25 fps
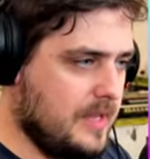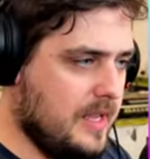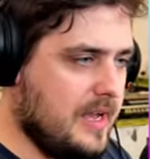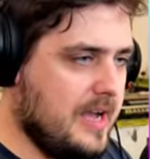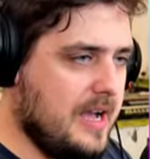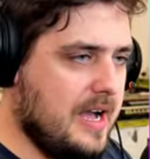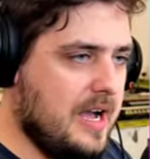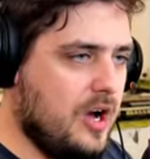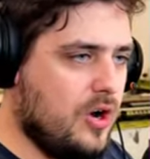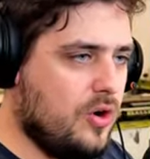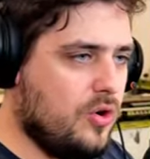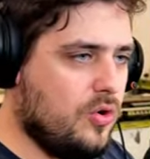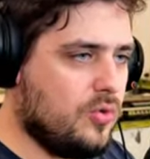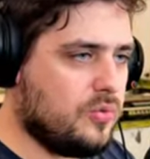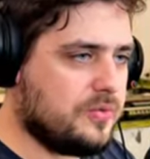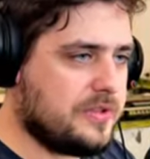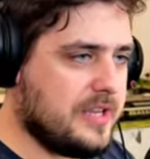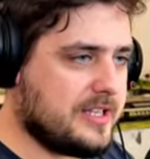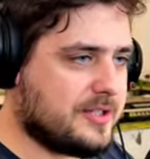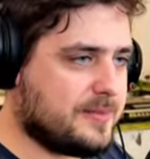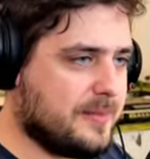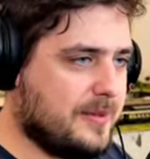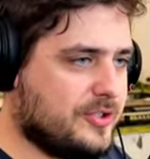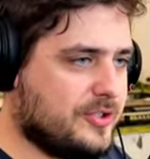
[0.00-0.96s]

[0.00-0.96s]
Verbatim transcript: oh, there's my